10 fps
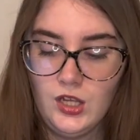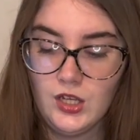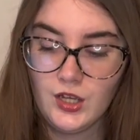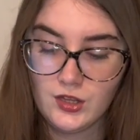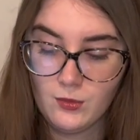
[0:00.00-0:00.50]

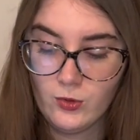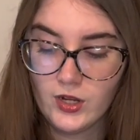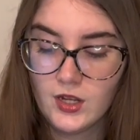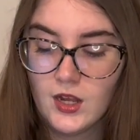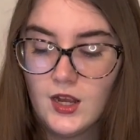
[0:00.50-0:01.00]
you get the
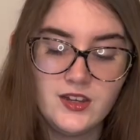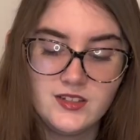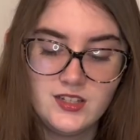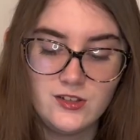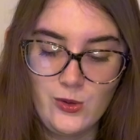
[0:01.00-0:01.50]
point.
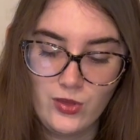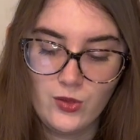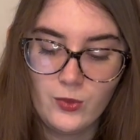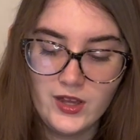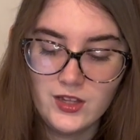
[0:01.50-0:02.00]
Nintendo
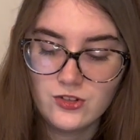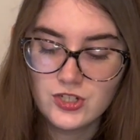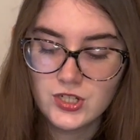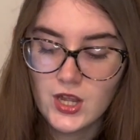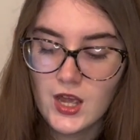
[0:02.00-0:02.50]
Switch.